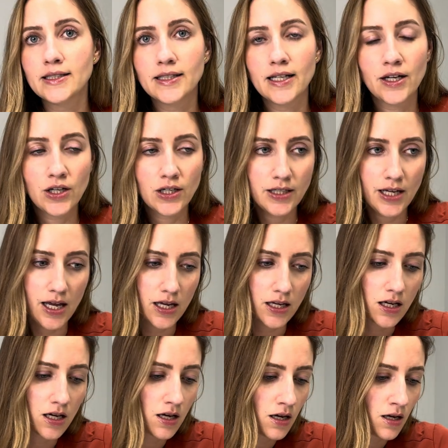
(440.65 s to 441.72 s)
It could take
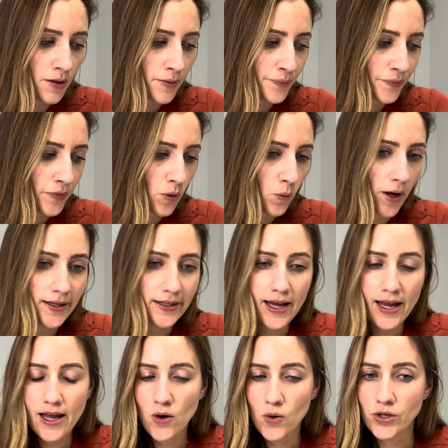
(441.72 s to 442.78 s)
1
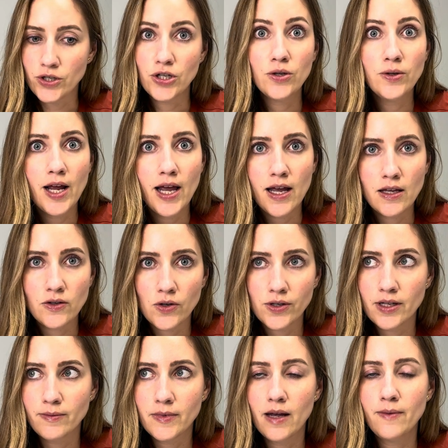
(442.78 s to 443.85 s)
day or 2 days or
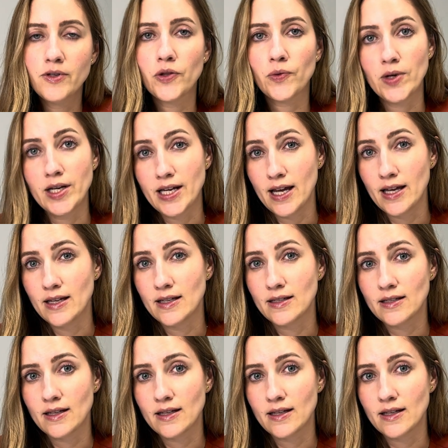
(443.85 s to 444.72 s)
sometimes 3 days.